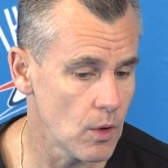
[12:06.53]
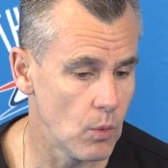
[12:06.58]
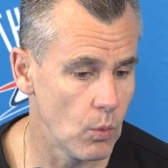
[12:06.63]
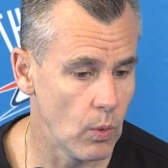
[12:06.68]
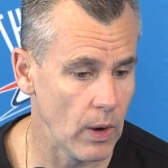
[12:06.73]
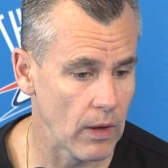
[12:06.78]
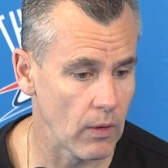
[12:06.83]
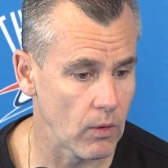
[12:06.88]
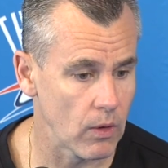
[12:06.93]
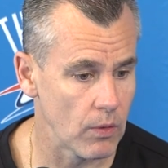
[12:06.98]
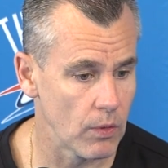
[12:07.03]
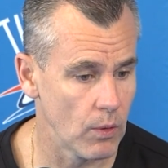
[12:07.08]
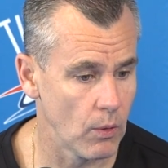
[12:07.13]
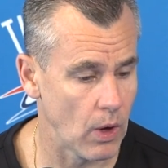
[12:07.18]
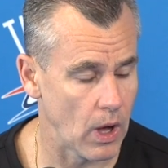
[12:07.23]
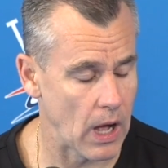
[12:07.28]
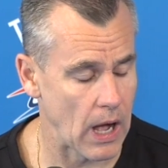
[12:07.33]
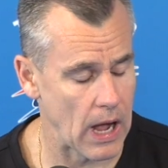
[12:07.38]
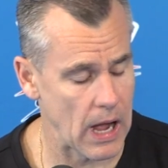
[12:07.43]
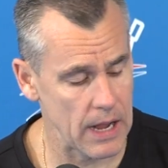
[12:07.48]
well,
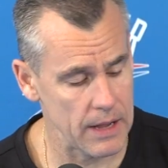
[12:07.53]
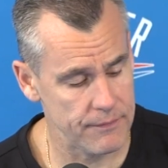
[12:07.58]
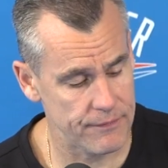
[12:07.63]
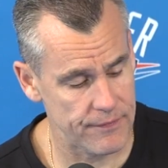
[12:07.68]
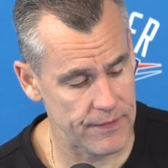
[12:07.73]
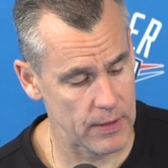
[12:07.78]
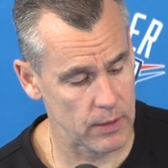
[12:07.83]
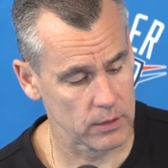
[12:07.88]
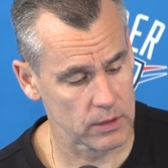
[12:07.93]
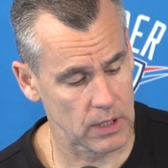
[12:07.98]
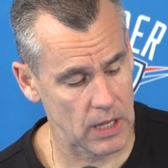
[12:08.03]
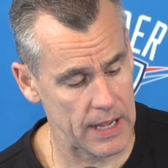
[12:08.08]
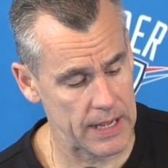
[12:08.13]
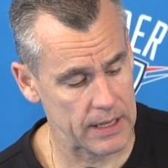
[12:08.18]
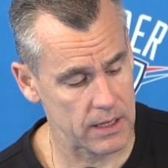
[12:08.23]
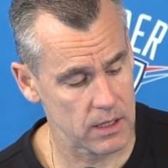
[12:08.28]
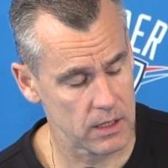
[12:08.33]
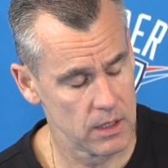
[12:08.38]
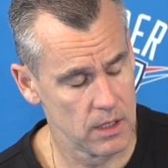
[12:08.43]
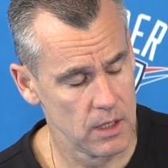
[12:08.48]
I felt
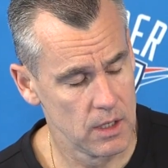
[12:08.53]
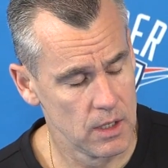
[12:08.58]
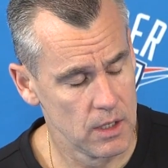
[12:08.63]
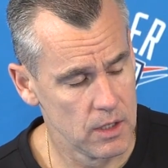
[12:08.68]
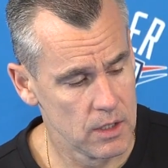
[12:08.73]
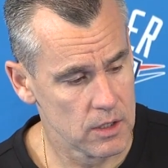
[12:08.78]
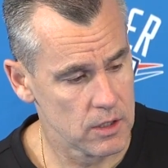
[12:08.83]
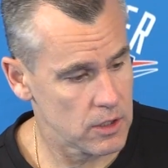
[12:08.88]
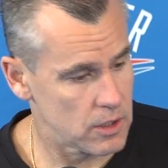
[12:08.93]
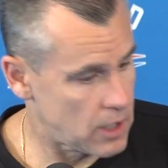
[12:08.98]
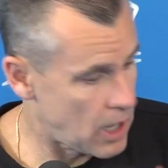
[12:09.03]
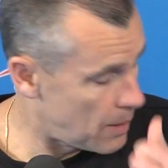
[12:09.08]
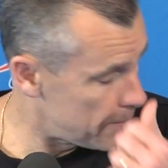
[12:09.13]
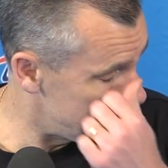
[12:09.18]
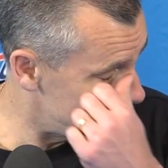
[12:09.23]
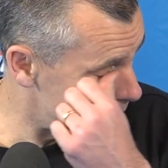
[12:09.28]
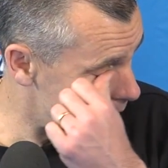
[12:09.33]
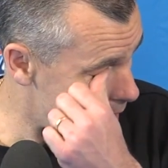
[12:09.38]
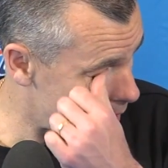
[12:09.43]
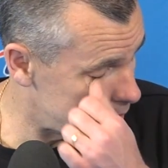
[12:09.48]
like
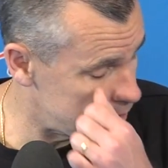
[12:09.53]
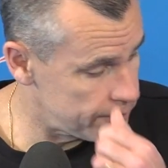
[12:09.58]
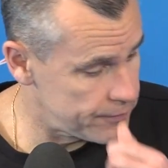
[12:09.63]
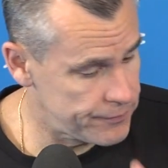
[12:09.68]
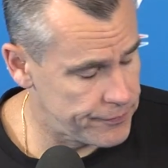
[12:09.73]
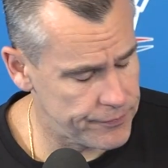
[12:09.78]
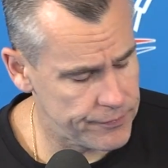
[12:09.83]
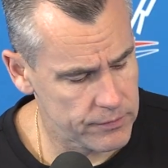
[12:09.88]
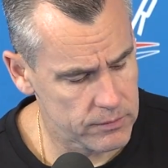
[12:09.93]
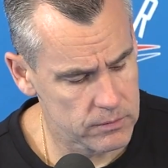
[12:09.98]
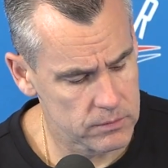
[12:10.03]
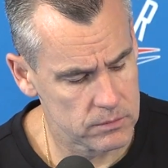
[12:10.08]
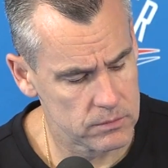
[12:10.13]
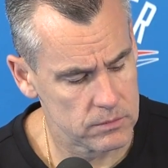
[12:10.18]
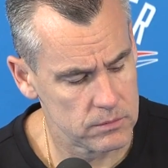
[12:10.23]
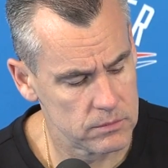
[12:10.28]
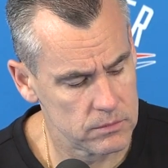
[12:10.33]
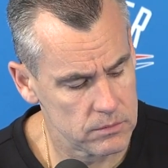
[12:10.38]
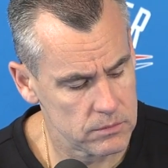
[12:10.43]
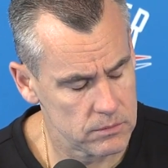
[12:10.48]
coming out of
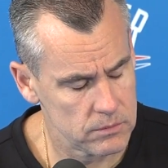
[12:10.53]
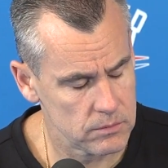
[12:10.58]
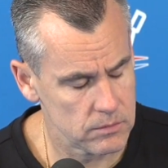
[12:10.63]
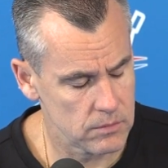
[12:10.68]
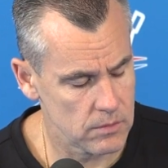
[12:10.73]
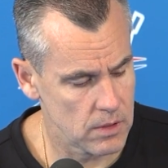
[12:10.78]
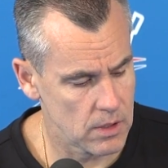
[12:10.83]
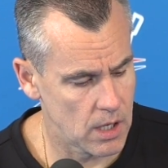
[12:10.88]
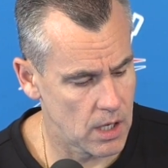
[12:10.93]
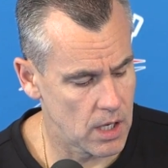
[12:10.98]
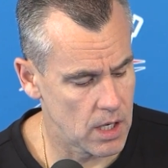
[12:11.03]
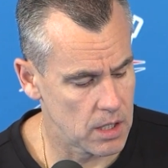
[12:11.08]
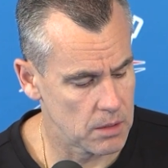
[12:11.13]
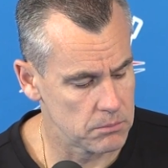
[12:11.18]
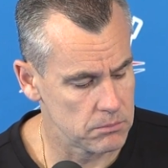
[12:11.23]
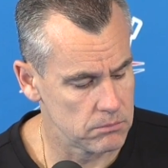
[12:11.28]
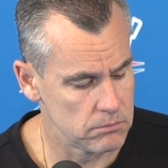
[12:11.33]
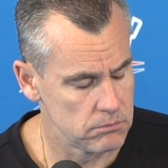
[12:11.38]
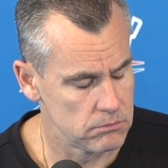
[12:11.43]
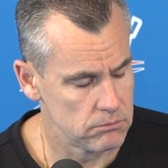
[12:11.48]

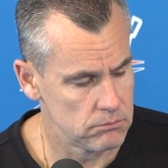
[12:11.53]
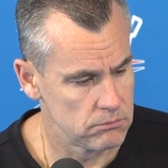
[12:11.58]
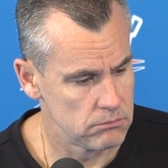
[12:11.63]
um,